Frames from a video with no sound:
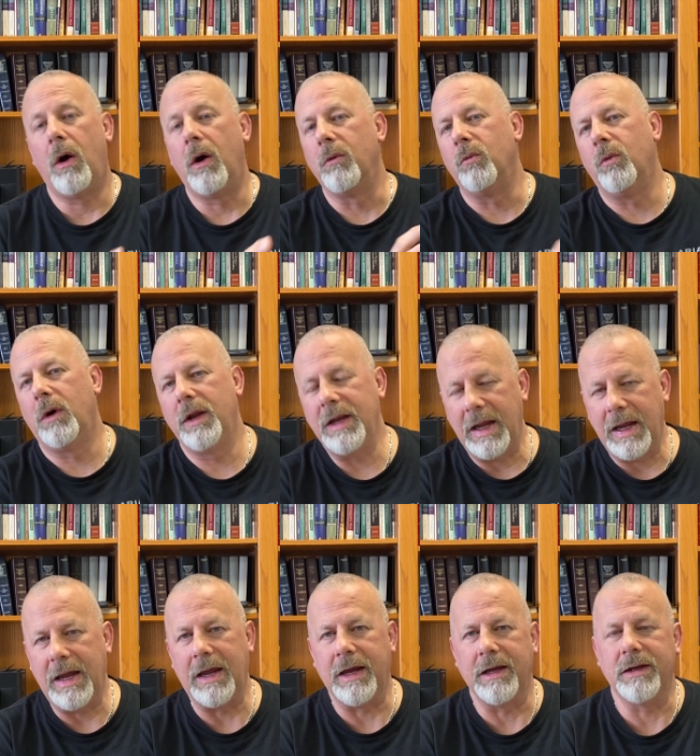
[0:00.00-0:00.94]
On one
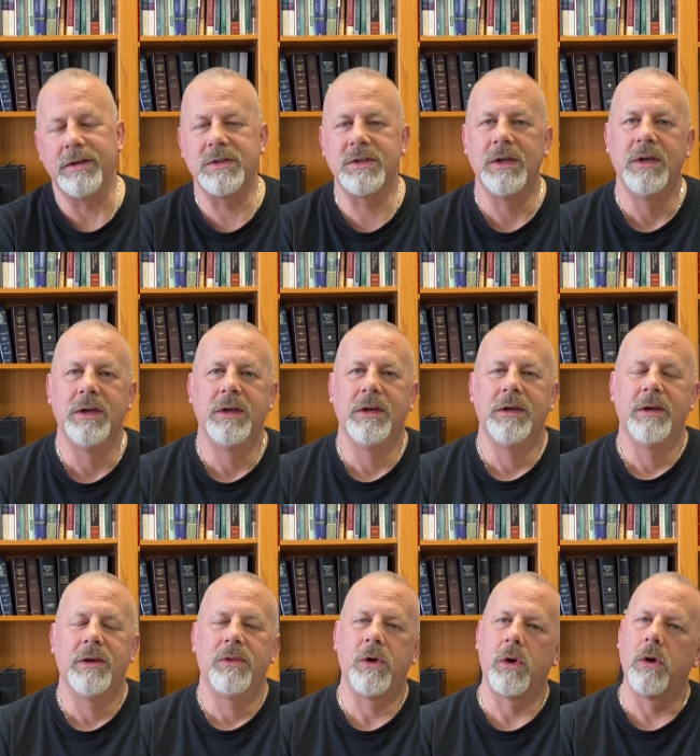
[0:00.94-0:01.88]
hand,
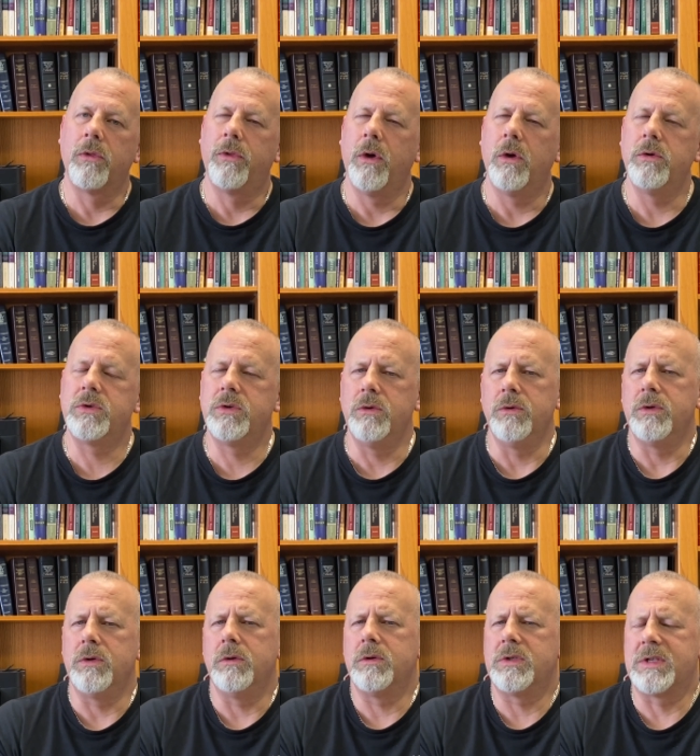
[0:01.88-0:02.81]
there are those
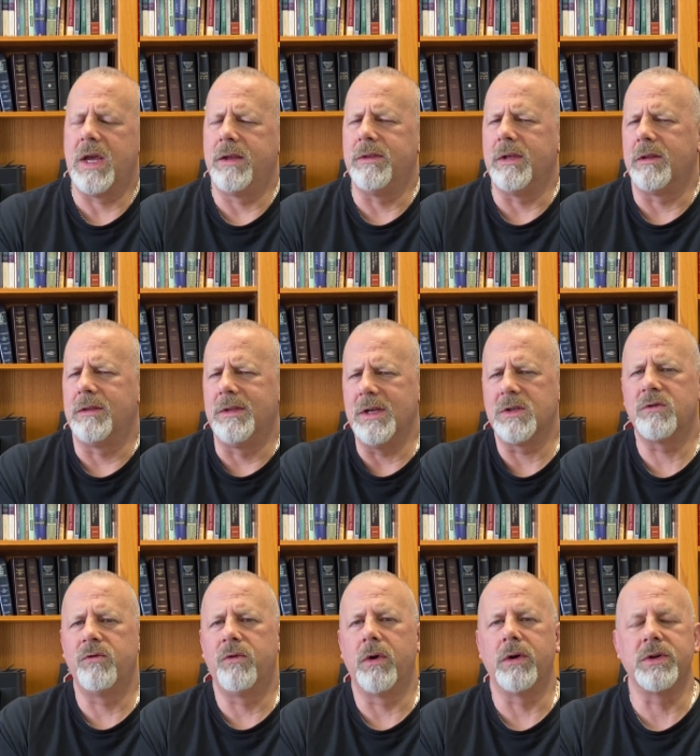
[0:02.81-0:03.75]
who say that
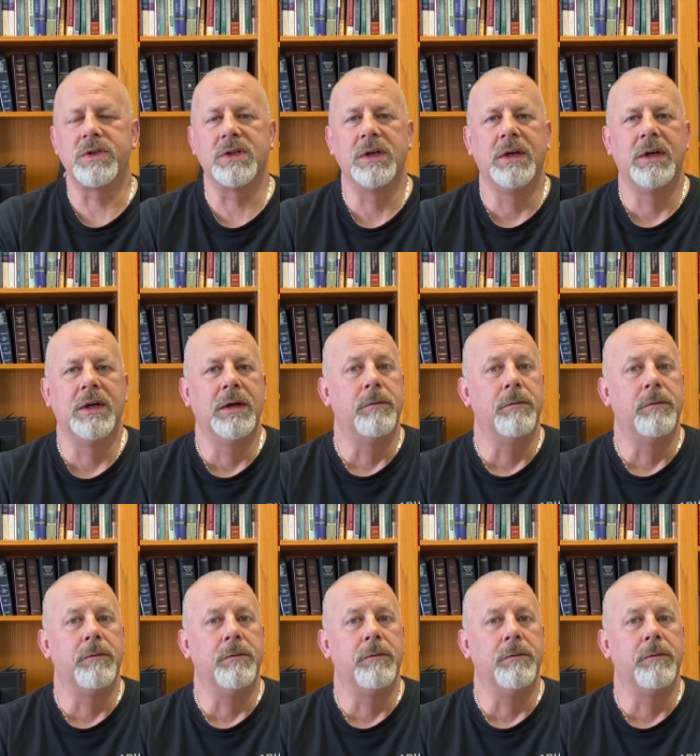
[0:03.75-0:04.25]
this verse